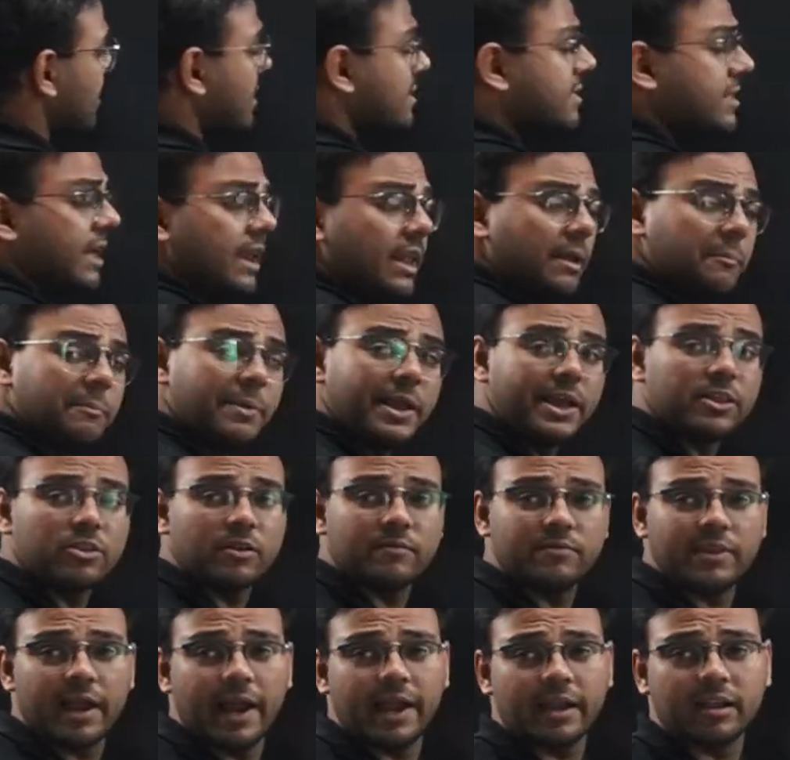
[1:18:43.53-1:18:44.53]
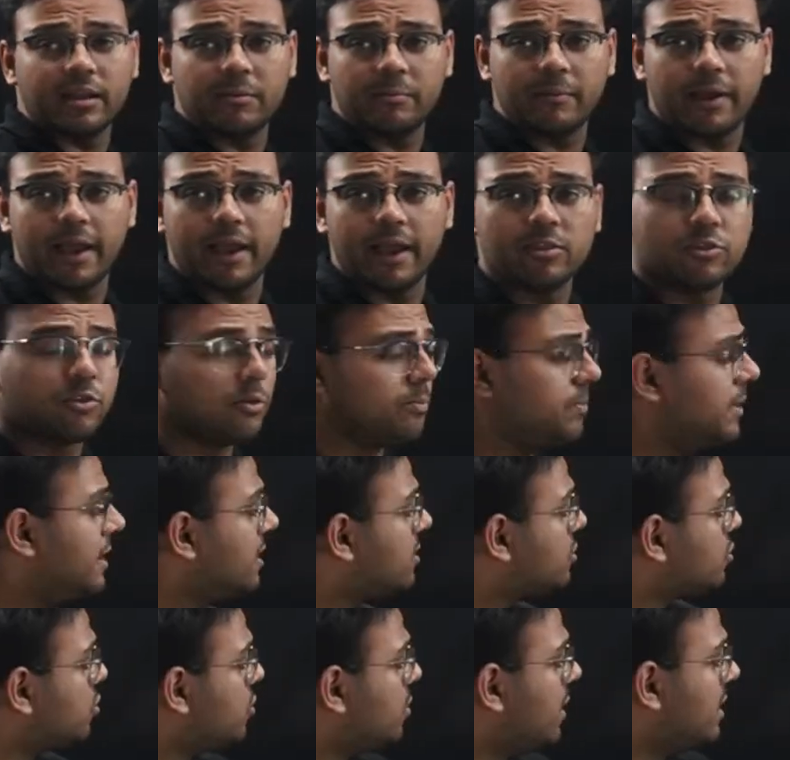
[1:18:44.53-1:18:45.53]
the selling price of the item as
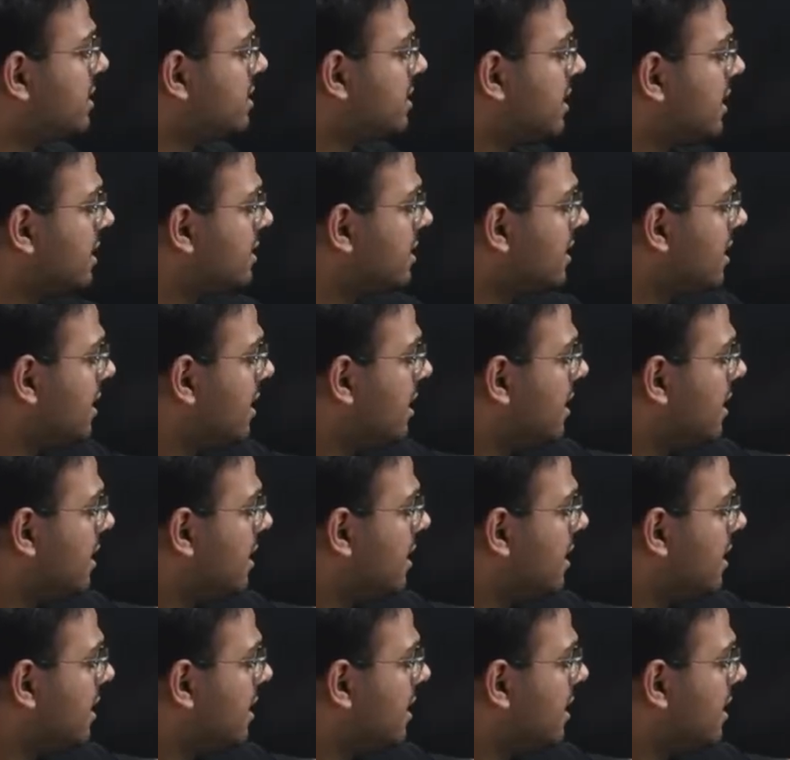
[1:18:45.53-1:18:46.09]
rupees 216.